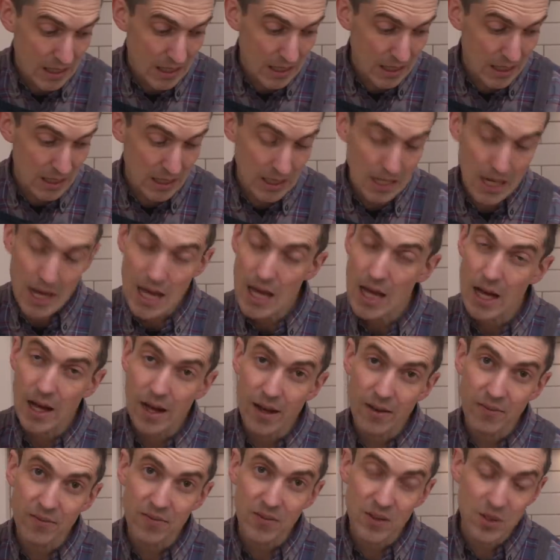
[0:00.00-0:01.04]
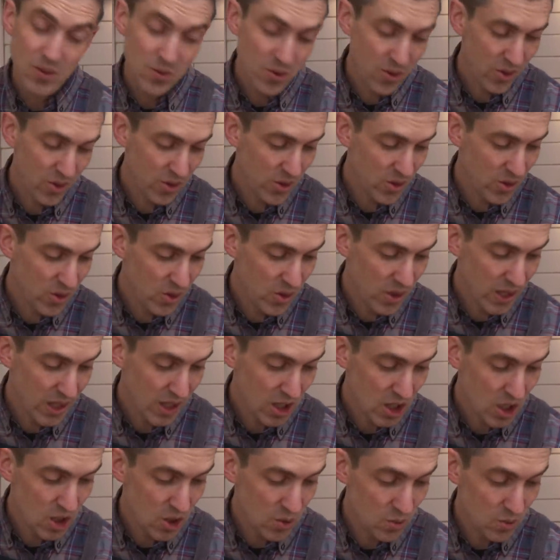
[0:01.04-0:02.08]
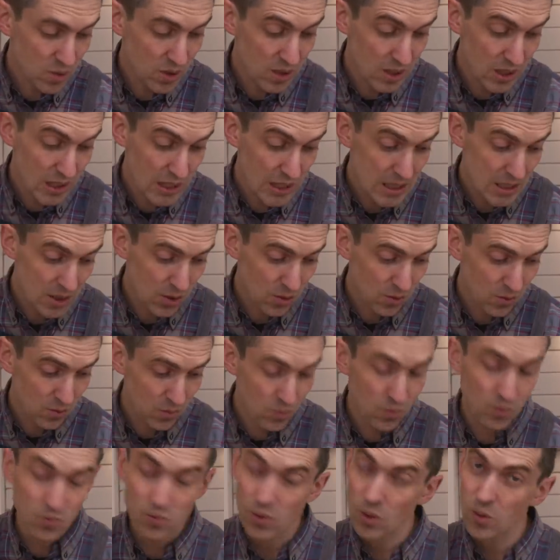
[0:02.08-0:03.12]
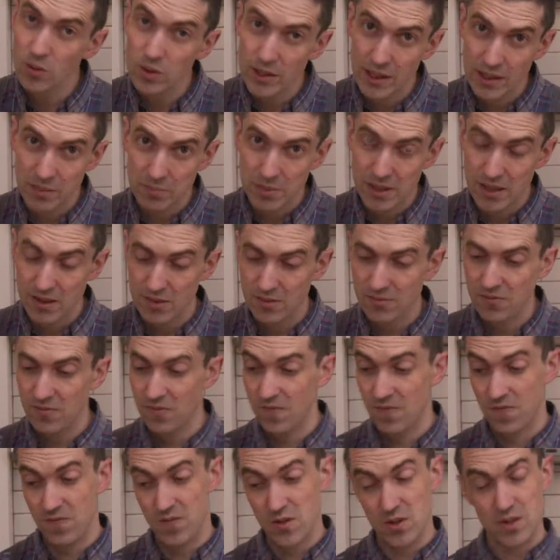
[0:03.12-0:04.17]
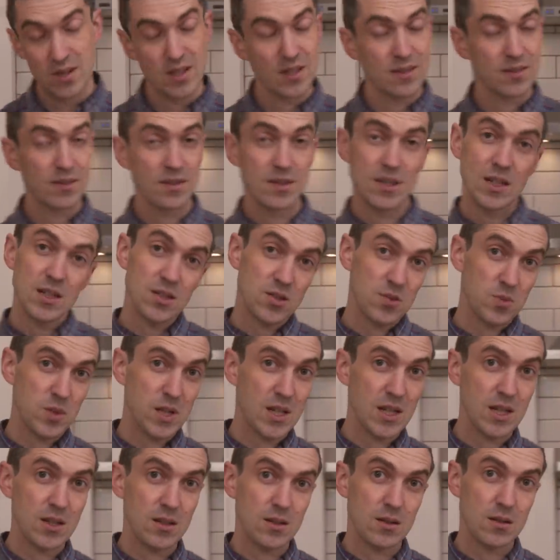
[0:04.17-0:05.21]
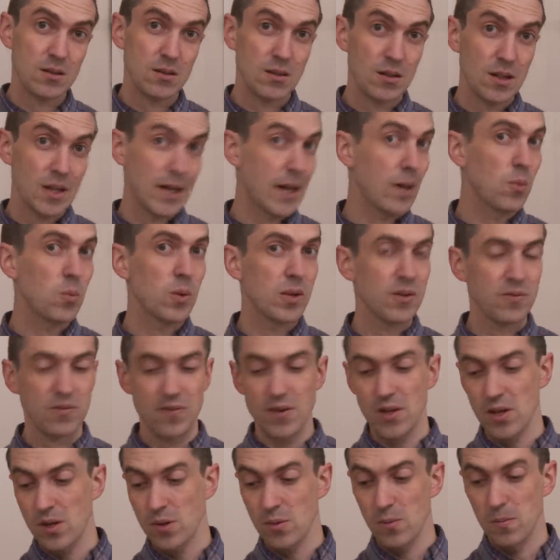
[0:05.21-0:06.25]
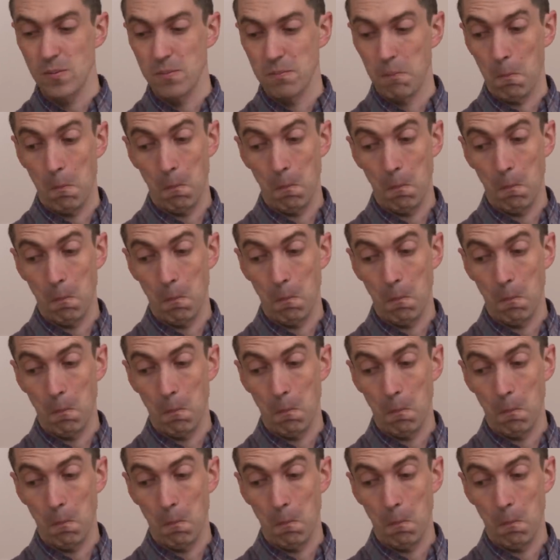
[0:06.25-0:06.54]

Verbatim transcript: yeah, if you think you need a rolling pin for this dish, we can get one for you.